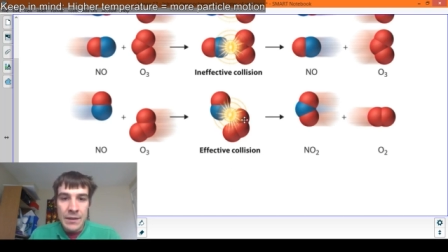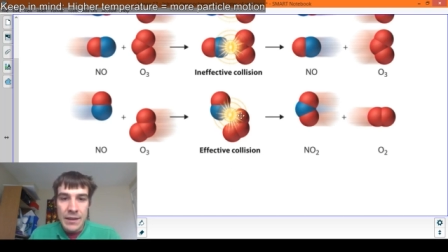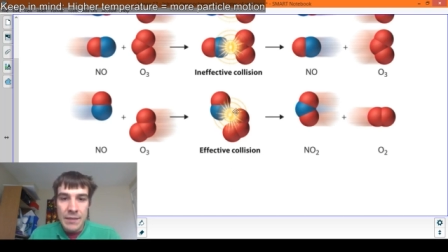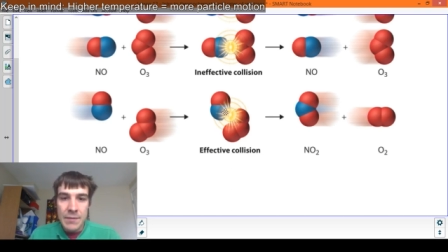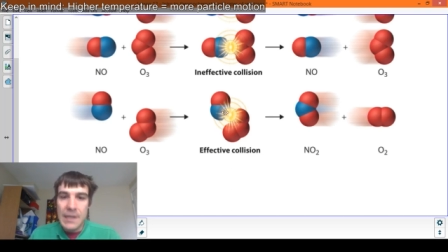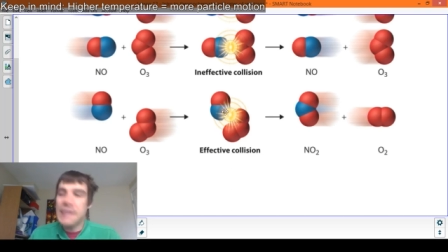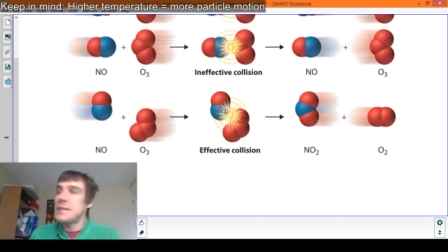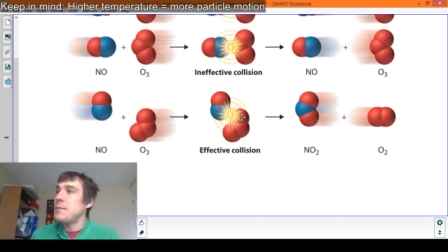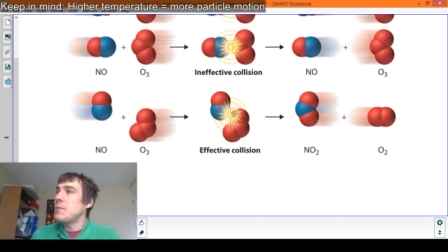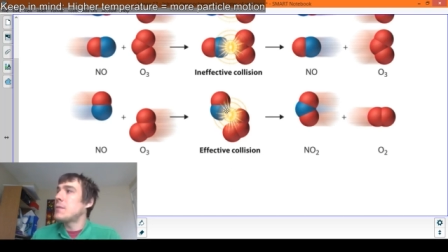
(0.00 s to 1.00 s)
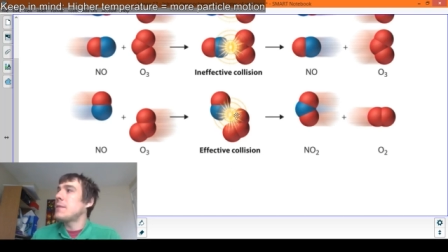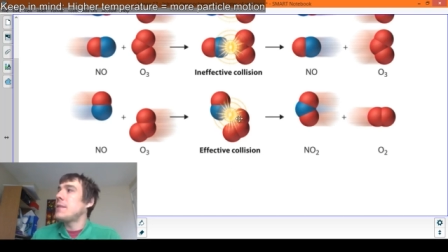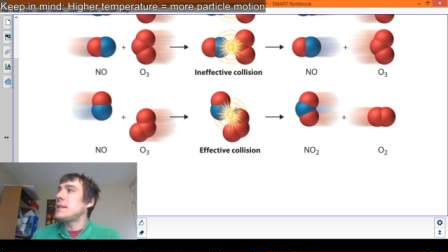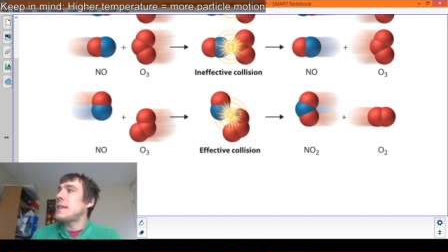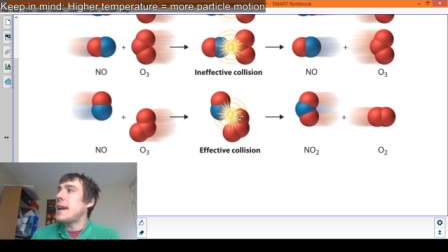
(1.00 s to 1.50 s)
Right? But it has to be one of
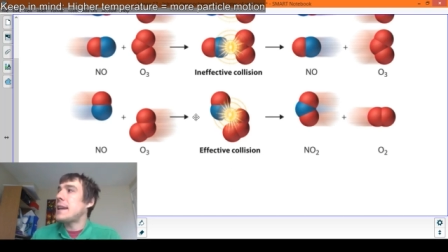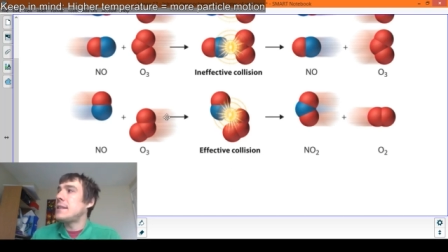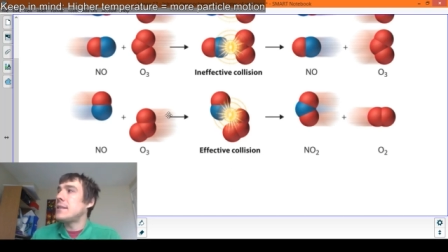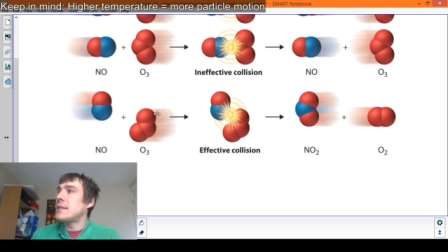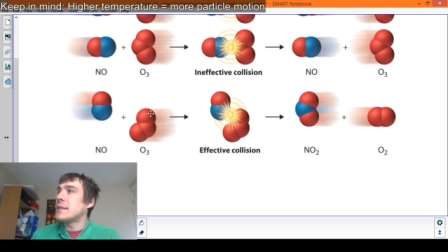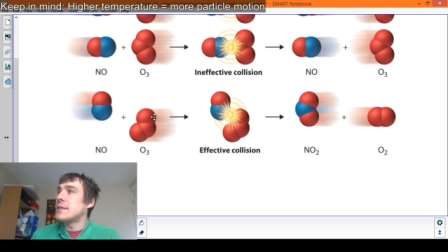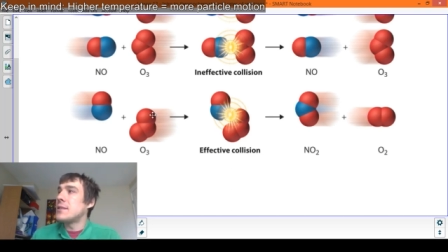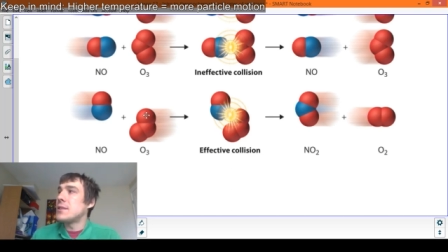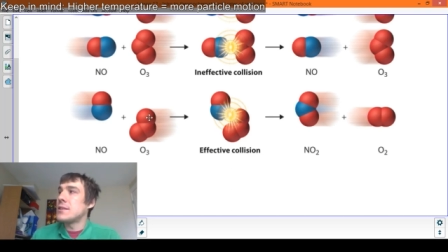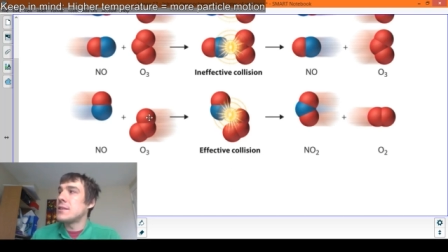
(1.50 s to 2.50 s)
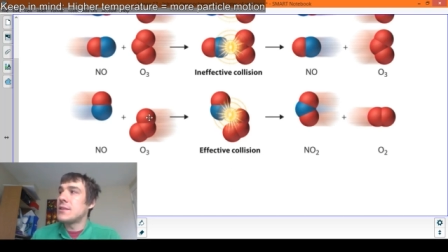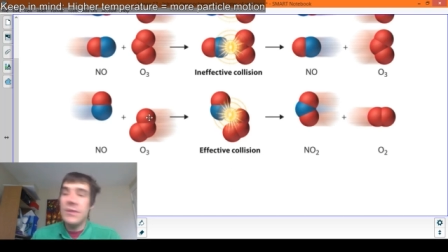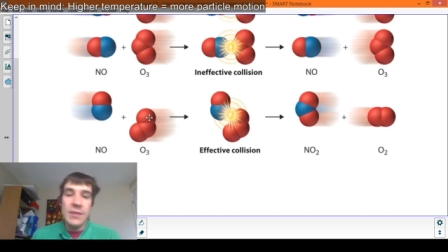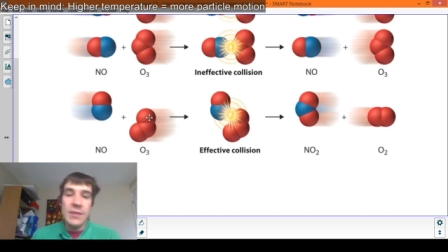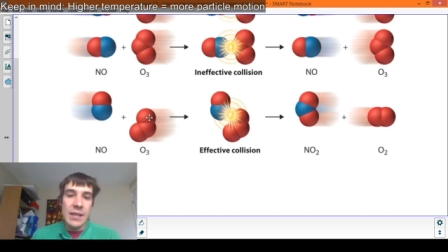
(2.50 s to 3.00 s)
these end oxygens
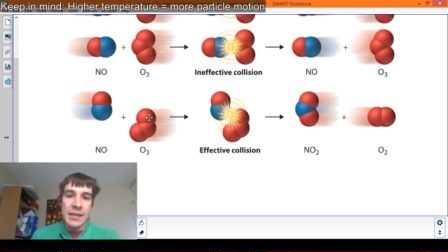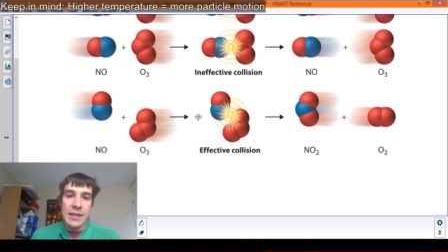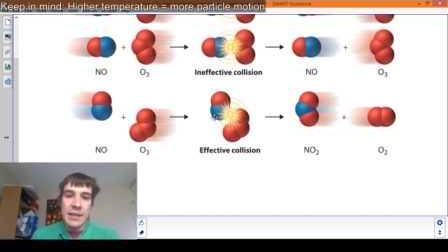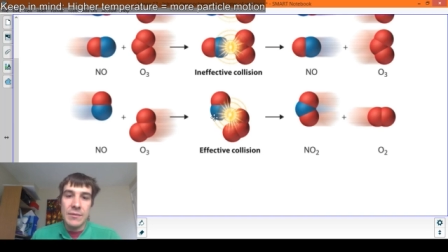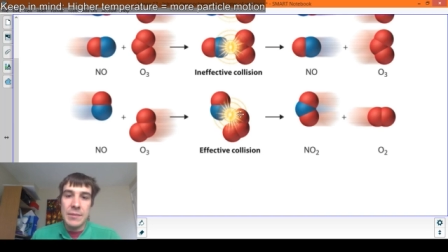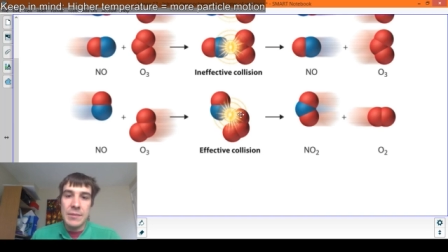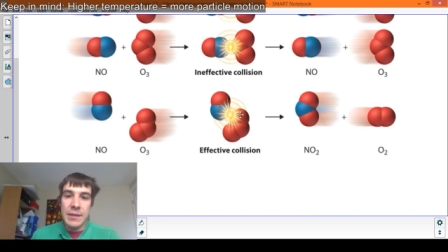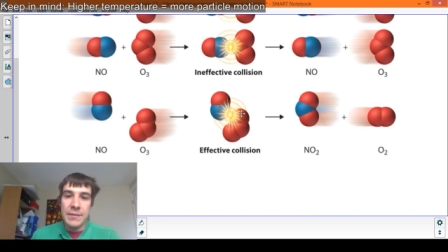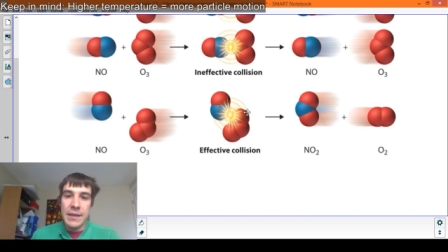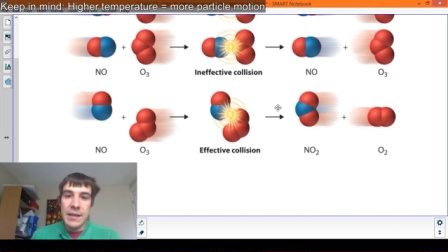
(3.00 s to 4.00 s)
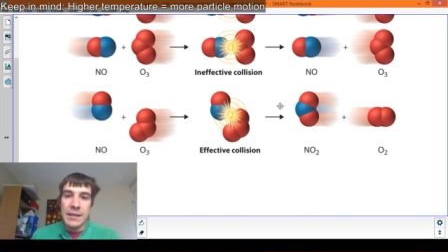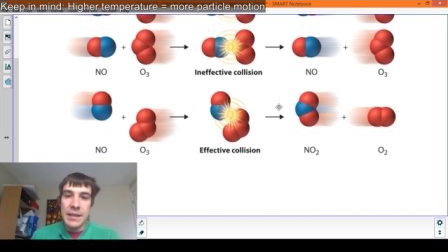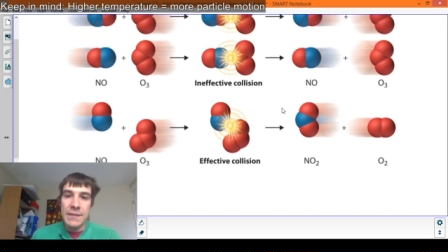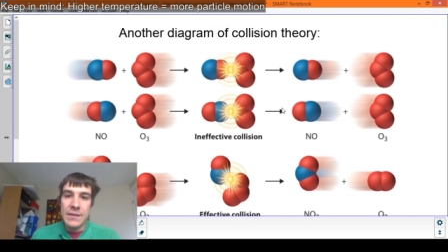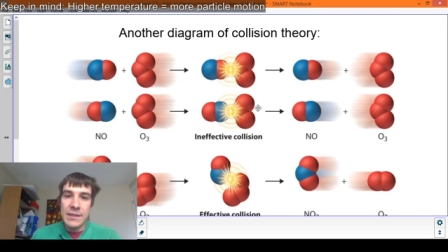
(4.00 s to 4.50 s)
so that it can get ripped off the end.
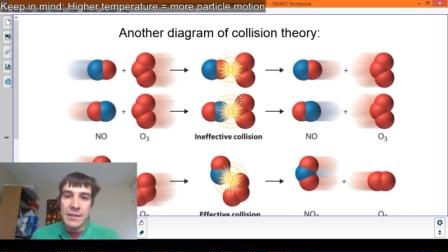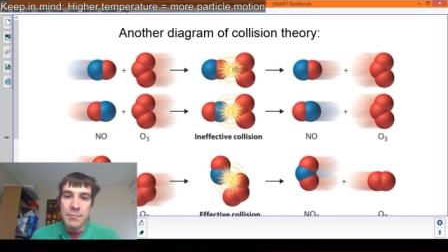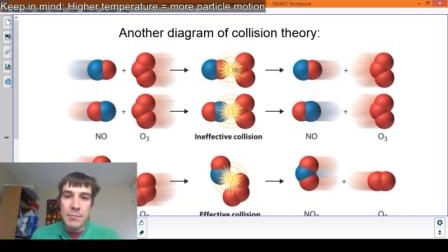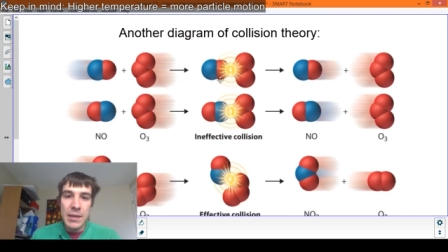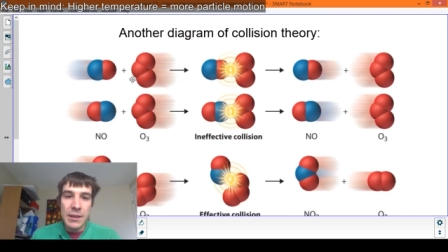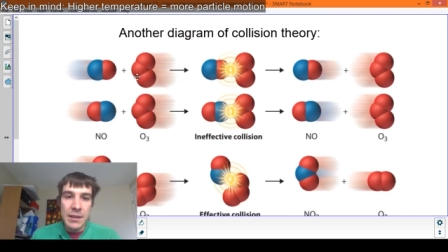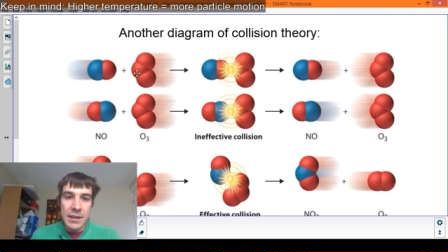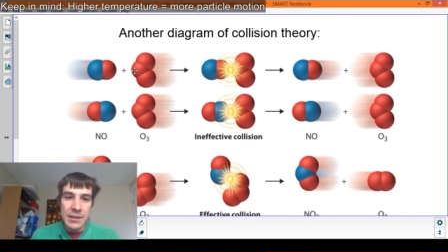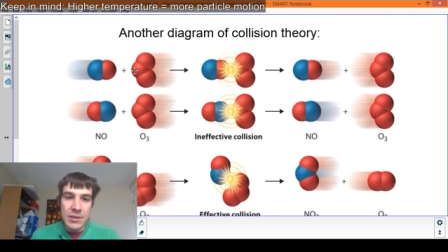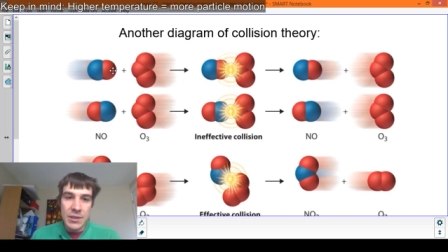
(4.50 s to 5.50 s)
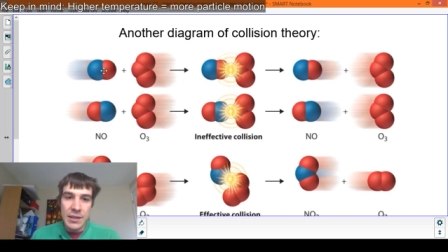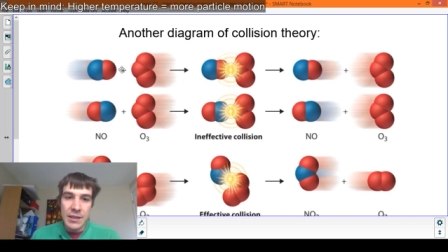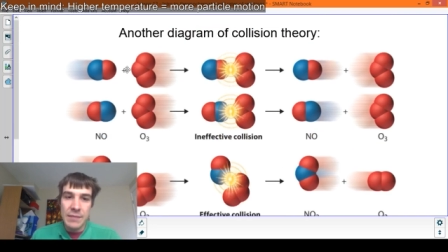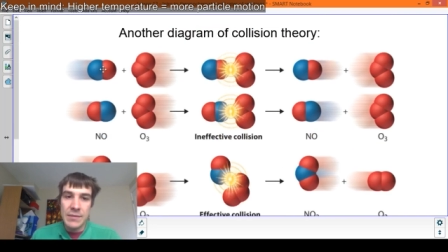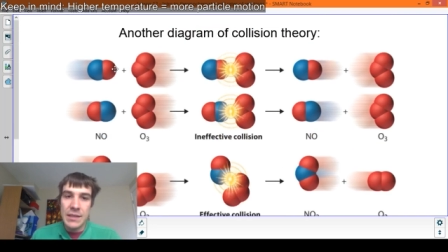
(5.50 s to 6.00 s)
If it's the middle oxygen that
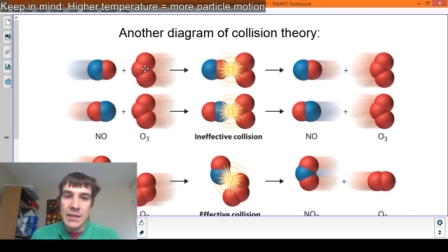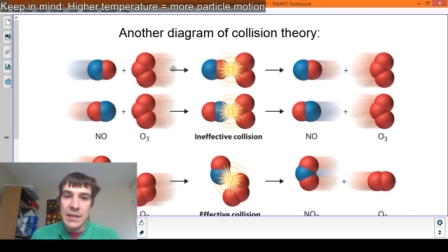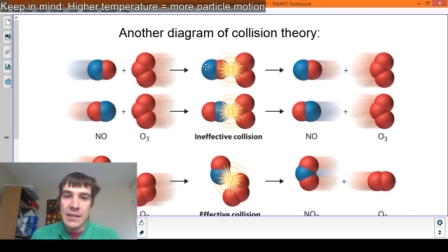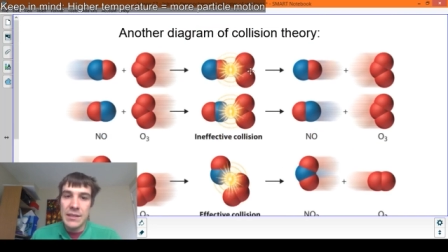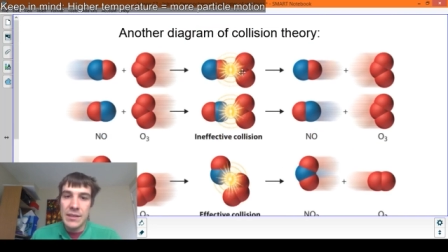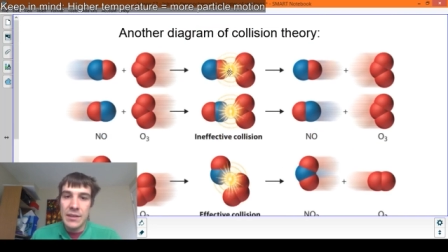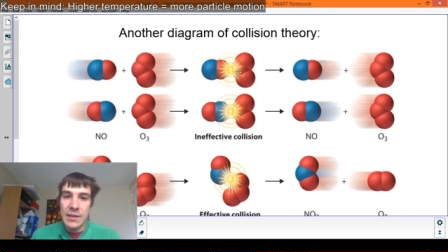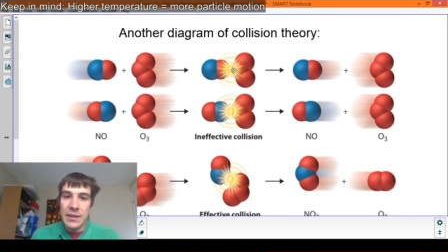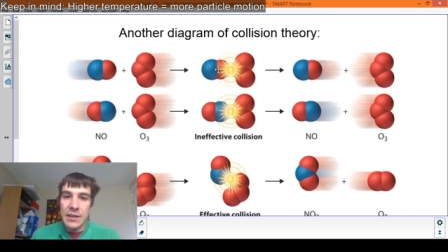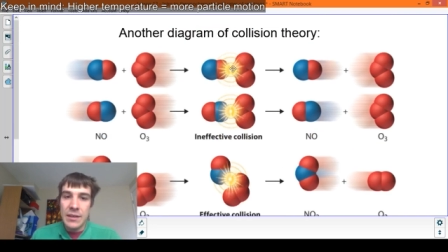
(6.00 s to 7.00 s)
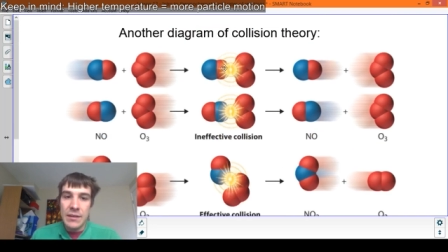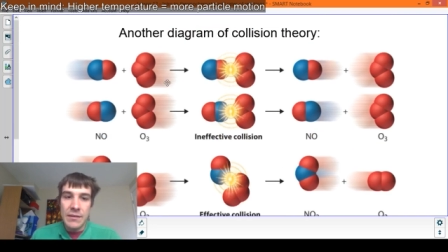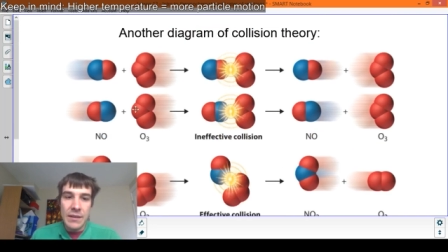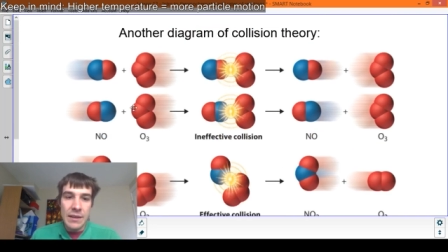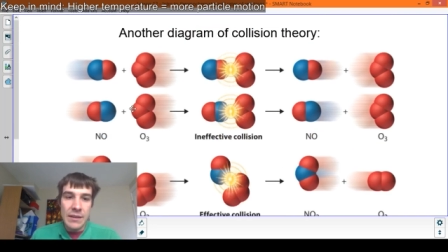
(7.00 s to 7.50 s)
comes in and hits,
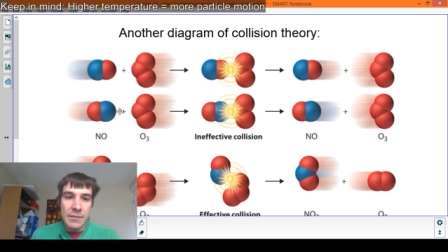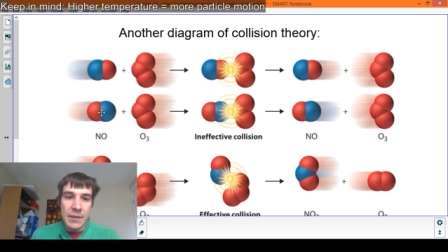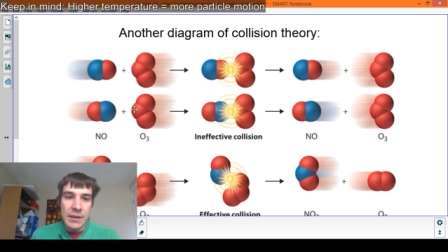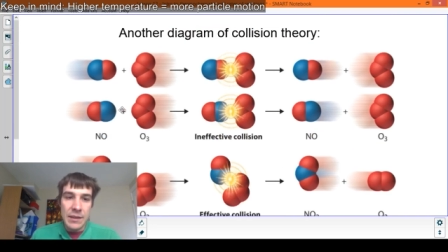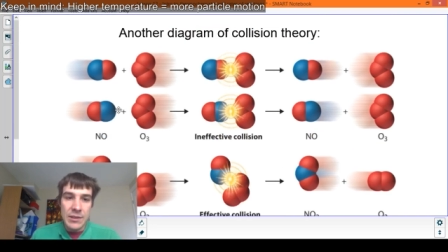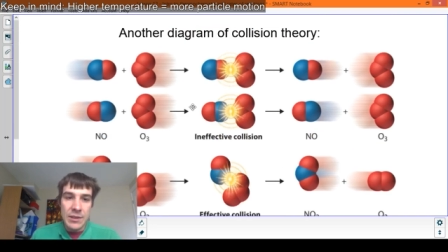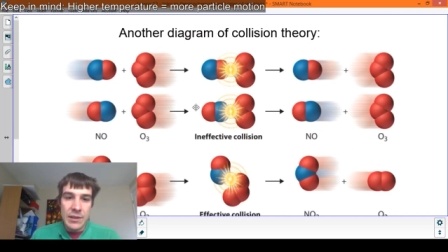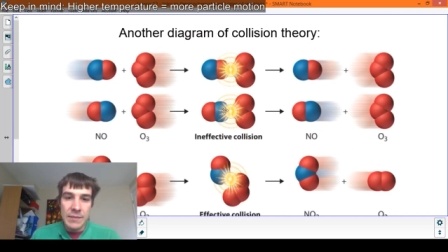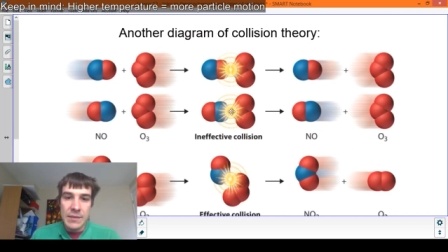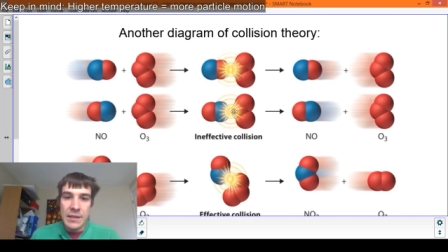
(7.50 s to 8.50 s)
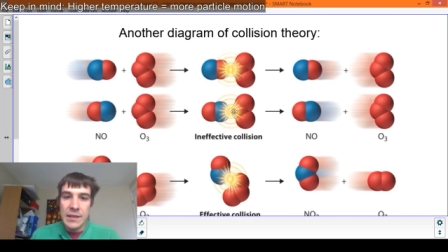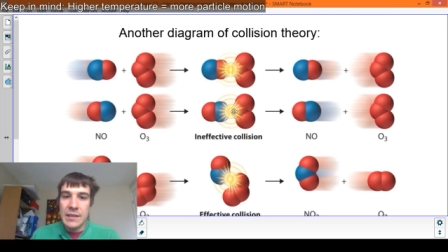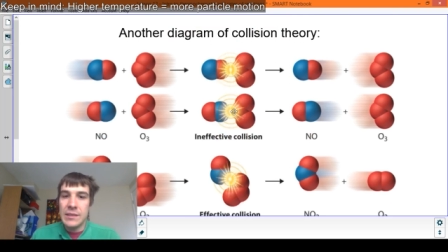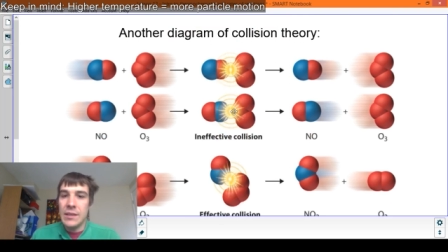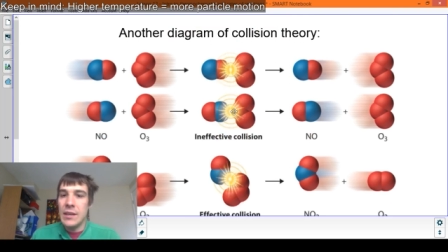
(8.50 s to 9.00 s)
right? The middle oxygen that comes in and hits,